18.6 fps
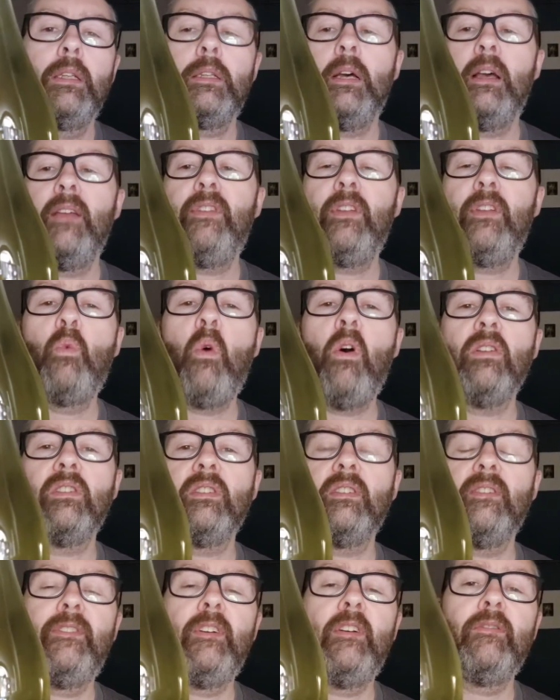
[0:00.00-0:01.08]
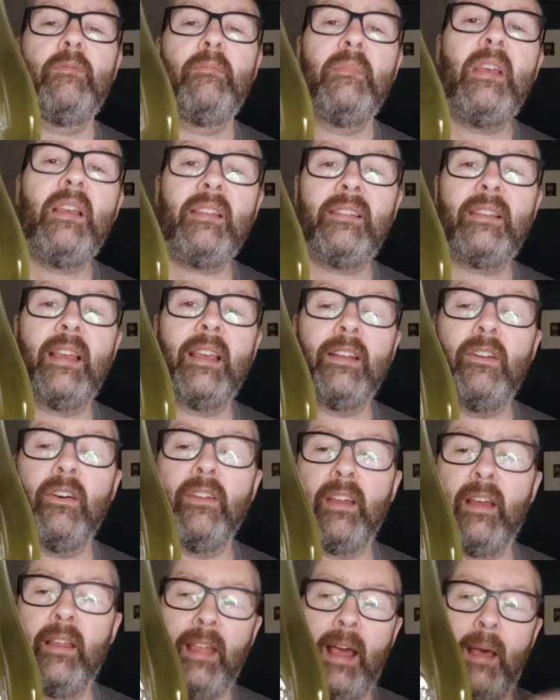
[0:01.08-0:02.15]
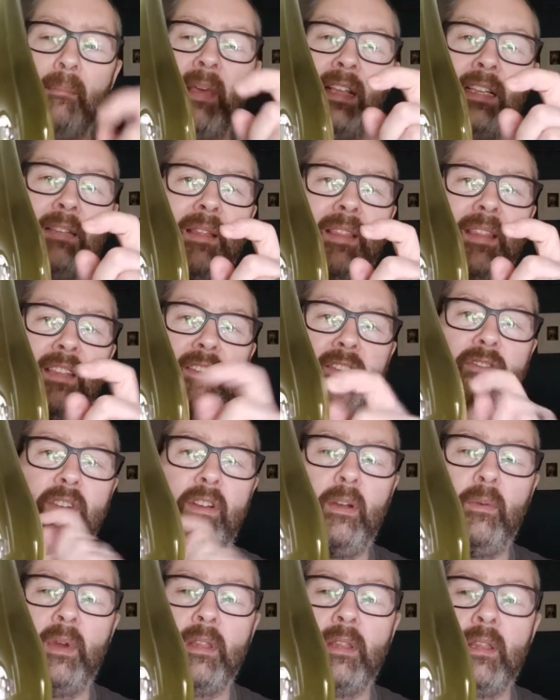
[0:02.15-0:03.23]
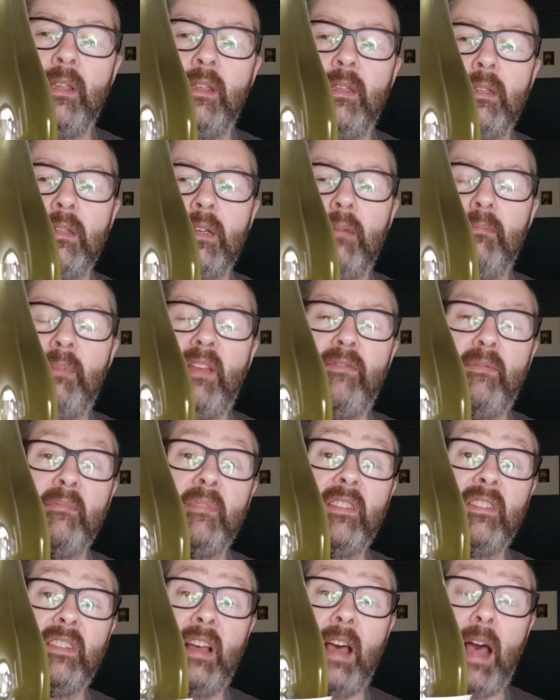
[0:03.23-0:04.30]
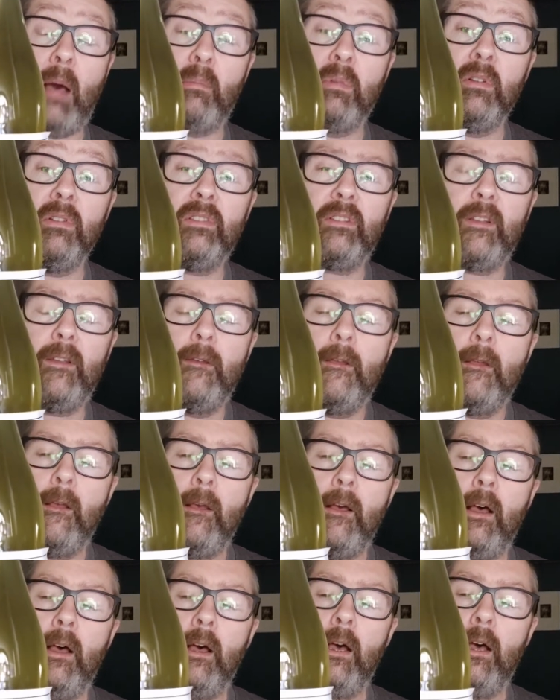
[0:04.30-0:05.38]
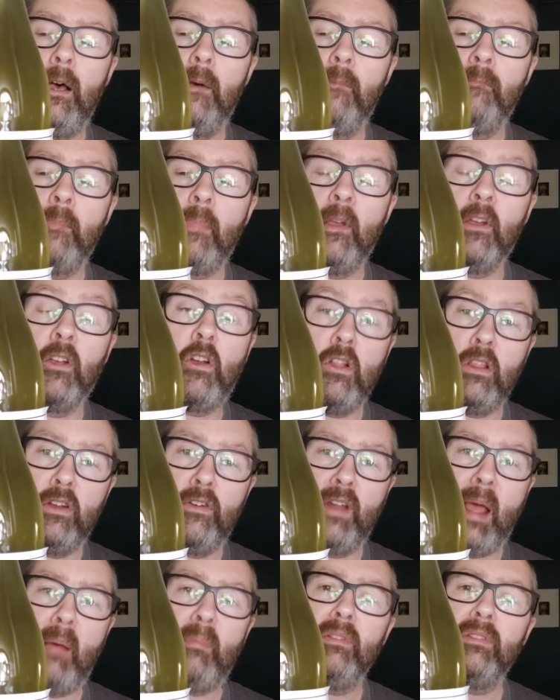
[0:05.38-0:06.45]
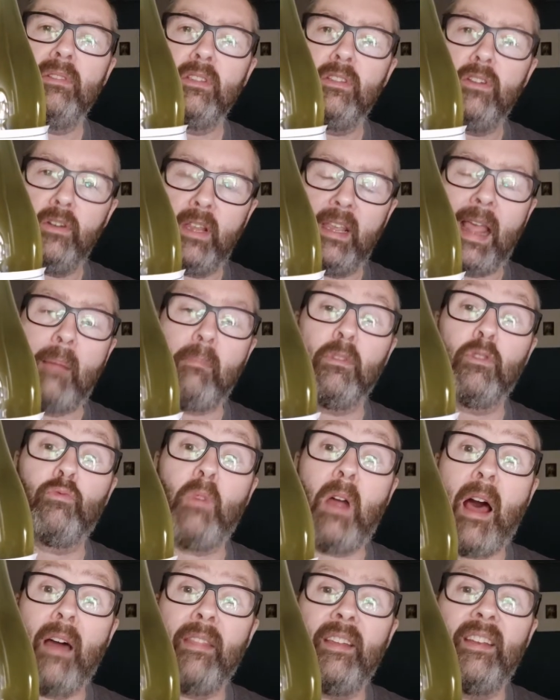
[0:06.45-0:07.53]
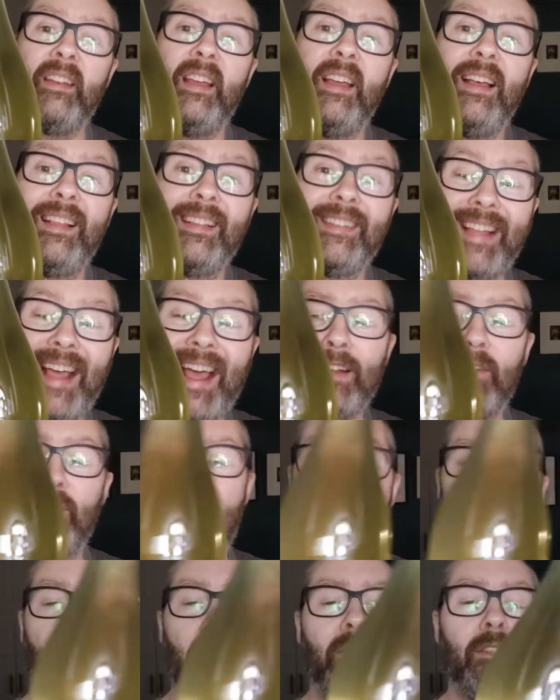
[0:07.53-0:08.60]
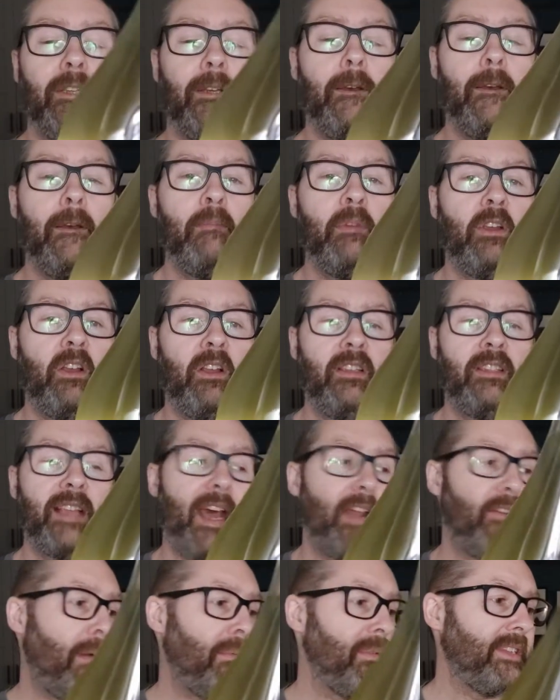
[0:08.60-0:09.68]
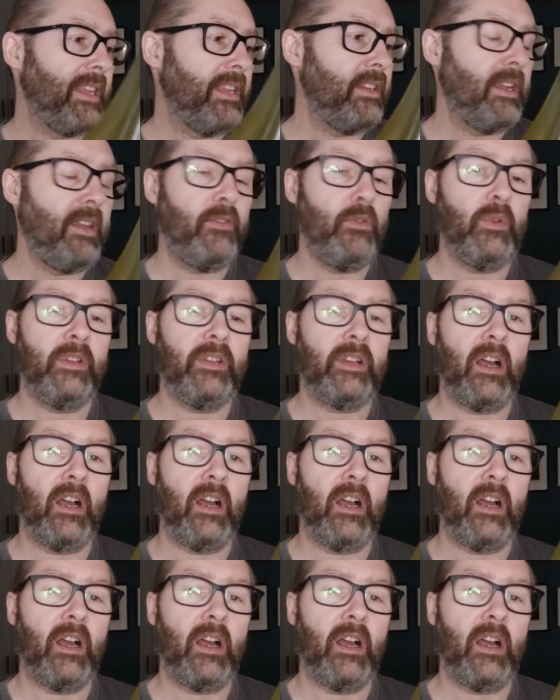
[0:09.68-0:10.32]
So if you'd watched the film from yesterday, you know that that makes me think straight away that this is going to be from dessert apples and culinary apples and cooking apples rather than cider apples, because cider apples tend to give you a